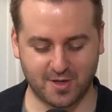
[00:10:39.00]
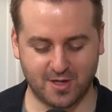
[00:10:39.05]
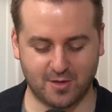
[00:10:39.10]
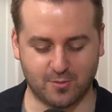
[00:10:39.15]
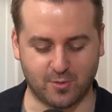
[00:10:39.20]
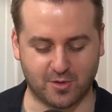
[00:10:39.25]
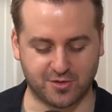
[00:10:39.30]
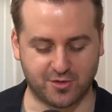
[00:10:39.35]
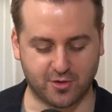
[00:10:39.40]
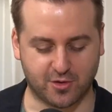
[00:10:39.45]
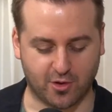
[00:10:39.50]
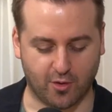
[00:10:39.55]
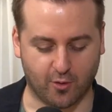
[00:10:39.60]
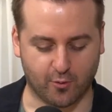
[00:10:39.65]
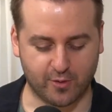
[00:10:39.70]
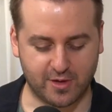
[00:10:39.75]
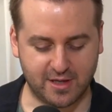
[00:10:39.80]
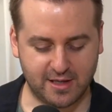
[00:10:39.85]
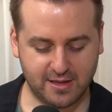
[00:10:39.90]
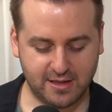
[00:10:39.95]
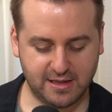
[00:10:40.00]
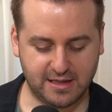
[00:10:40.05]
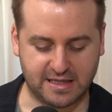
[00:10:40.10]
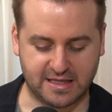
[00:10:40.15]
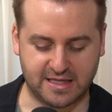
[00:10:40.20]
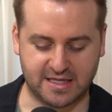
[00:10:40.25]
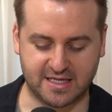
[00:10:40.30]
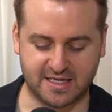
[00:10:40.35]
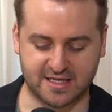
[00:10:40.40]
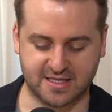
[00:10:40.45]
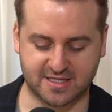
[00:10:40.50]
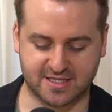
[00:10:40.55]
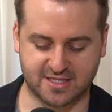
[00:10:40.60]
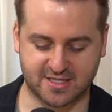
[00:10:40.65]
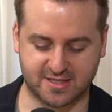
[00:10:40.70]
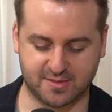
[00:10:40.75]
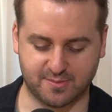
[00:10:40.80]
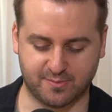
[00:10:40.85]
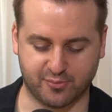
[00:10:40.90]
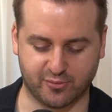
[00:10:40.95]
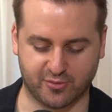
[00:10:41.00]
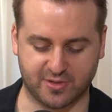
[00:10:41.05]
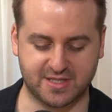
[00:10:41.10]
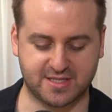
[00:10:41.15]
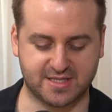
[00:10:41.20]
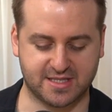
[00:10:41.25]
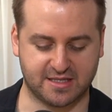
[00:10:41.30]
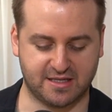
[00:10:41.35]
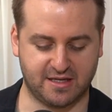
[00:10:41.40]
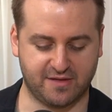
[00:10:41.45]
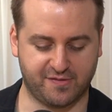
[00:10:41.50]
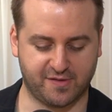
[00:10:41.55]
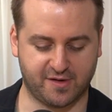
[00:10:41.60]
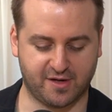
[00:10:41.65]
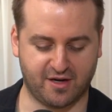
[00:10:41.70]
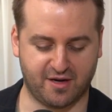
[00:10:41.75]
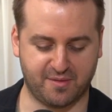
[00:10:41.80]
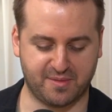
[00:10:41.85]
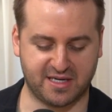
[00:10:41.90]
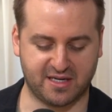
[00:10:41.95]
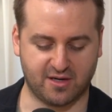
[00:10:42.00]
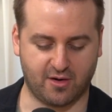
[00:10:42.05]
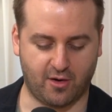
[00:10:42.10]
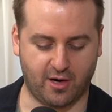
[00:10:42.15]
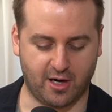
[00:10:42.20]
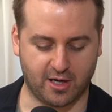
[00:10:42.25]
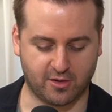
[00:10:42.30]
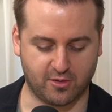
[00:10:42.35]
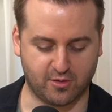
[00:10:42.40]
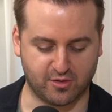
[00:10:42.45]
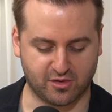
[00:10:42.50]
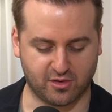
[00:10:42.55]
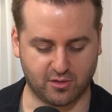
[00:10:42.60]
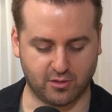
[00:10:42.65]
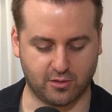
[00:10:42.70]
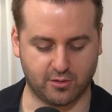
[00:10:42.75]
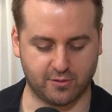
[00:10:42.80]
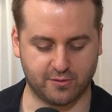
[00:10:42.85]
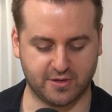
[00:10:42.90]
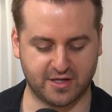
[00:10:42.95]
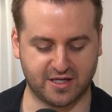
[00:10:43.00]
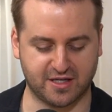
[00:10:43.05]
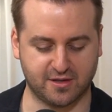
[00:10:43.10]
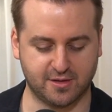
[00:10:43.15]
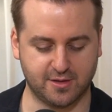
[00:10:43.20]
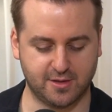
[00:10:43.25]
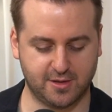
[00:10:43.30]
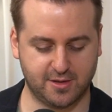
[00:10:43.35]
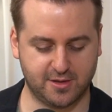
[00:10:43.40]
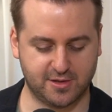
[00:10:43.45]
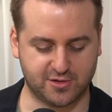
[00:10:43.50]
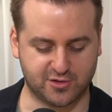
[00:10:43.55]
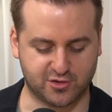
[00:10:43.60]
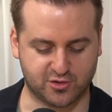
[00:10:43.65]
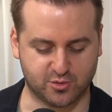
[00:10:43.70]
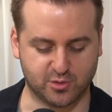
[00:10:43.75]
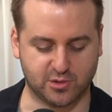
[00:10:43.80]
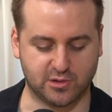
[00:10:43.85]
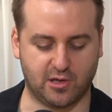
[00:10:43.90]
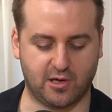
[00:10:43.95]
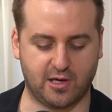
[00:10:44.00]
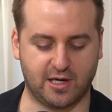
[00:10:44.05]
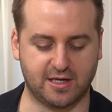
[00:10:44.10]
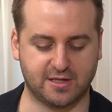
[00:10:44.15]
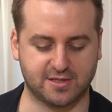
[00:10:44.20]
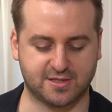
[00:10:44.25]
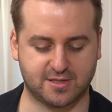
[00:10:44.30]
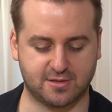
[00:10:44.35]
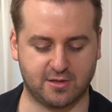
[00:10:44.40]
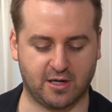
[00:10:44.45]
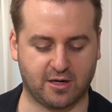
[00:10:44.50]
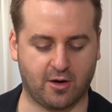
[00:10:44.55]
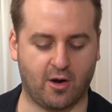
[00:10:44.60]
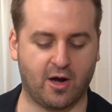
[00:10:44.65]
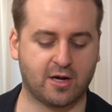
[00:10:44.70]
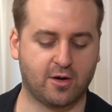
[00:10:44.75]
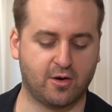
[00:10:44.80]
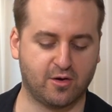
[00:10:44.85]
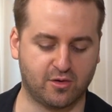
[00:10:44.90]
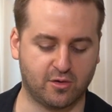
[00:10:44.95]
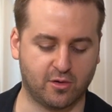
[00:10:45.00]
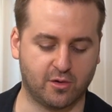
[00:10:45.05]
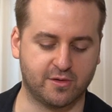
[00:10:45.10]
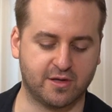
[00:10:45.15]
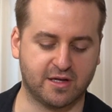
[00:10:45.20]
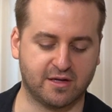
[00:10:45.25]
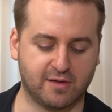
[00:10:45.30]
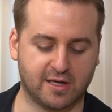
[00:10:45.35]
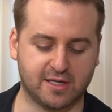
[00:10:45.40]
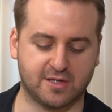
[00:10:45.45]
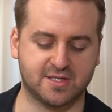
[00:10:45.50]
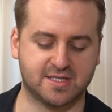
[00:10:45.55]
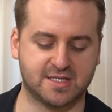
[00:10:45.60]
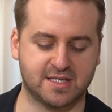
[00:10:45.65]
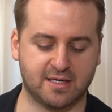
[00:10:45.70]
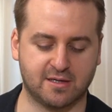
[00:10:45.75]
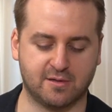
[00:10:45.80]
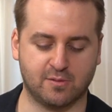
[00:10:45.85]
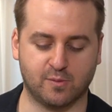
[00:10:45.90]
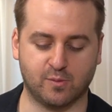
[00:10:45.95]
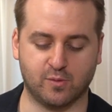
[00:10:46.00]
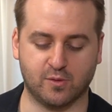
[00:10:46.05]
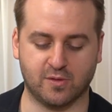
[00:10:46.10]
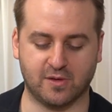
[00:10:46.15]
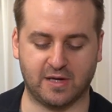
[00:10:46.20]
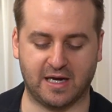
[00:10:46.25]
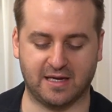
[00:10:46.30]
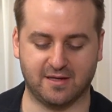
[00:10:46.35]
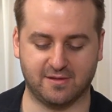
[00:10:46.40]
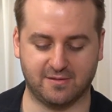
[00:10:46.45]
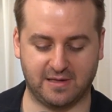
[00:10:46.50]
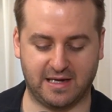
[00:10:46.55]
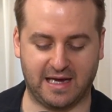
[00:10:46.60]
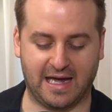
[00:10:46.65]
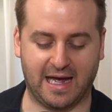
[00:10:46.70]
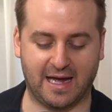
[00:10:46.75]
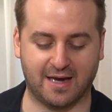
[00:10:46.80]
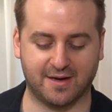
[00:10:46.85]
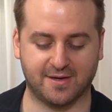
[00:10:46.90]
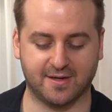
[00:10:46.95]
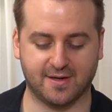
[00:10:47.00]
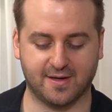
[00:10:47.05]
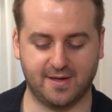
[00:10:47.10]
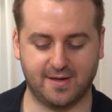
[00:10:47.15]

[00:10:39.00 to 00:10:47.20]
Well, your career is pretty significant. I mean, Icon Clothing, True Alliance, like Icon Clothing, like you said, had